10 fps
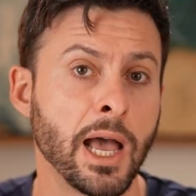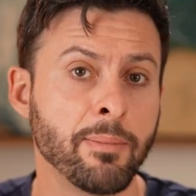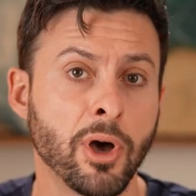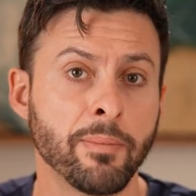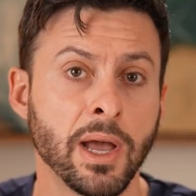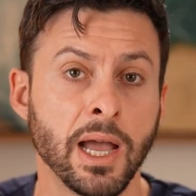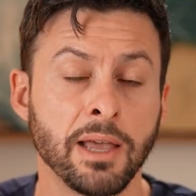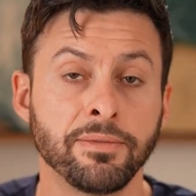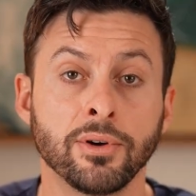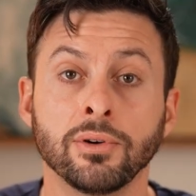I'm on my
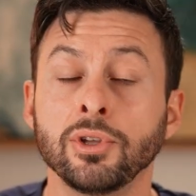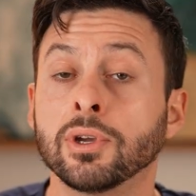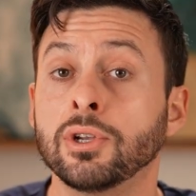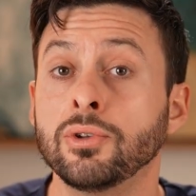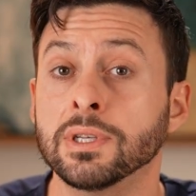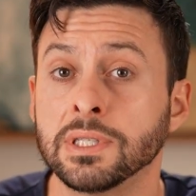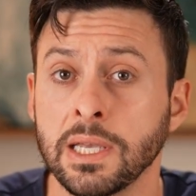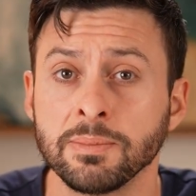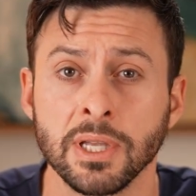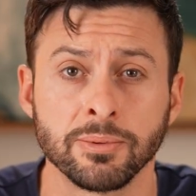iPhone. You can do the
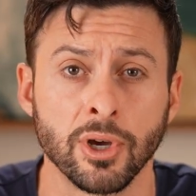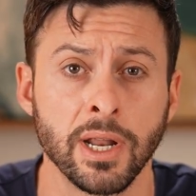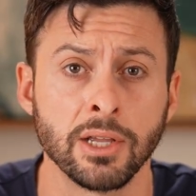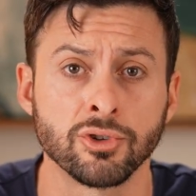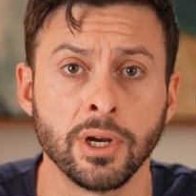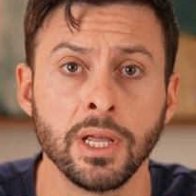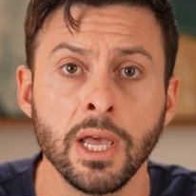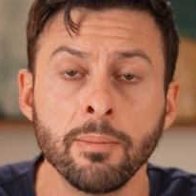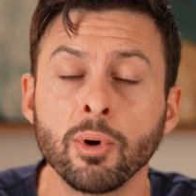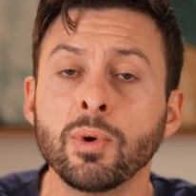same steps on Android,
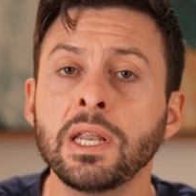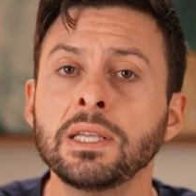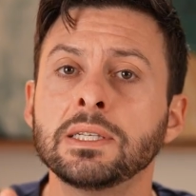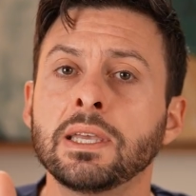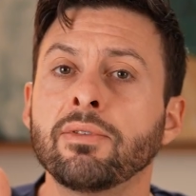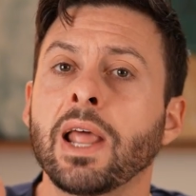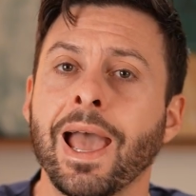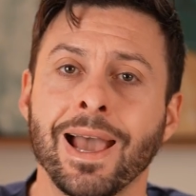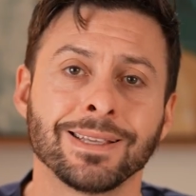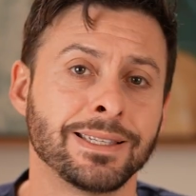but we need to give it
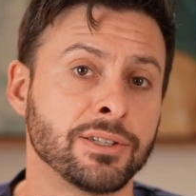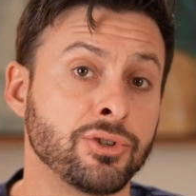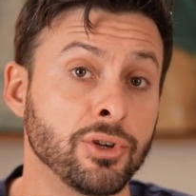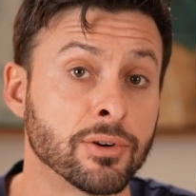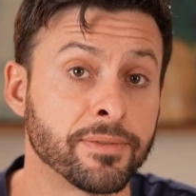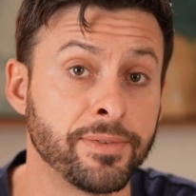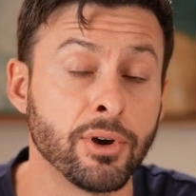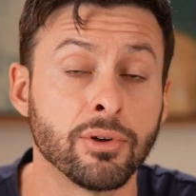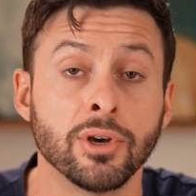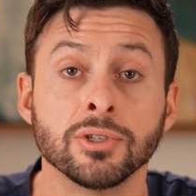access to your
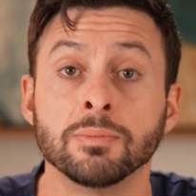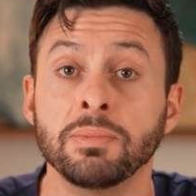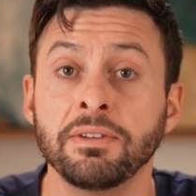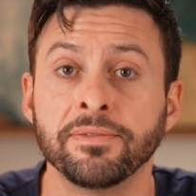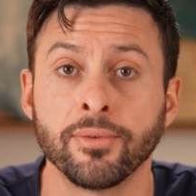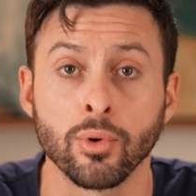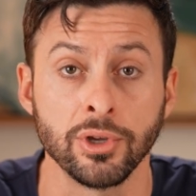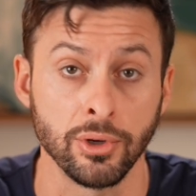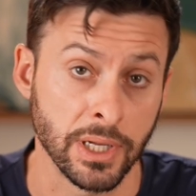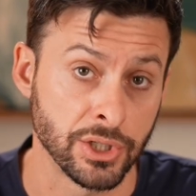photos before
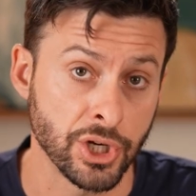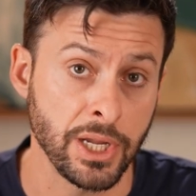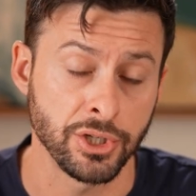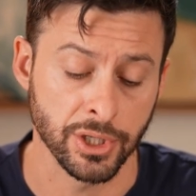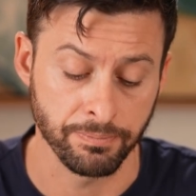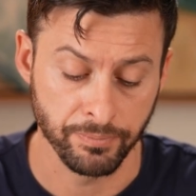you can change it.